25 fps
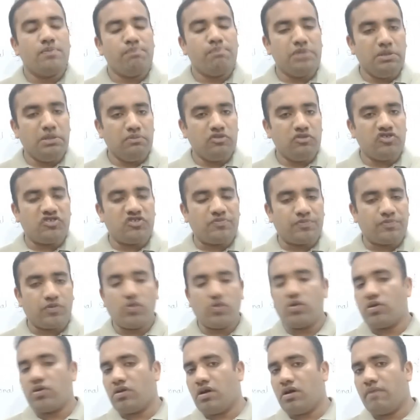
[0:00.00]
minimalist
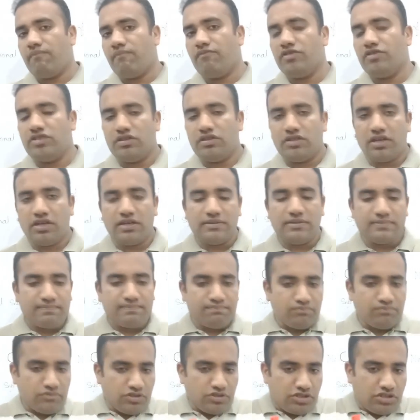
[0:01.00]
program within the
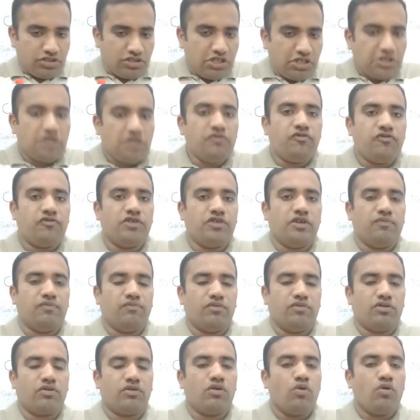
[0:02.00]
generative
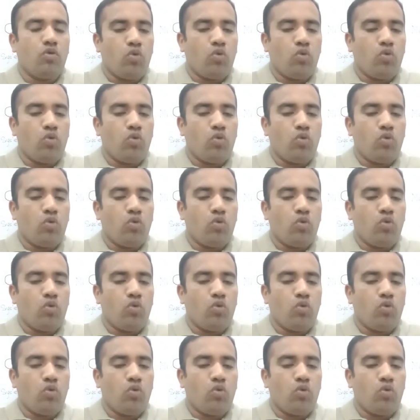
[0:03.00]
framework.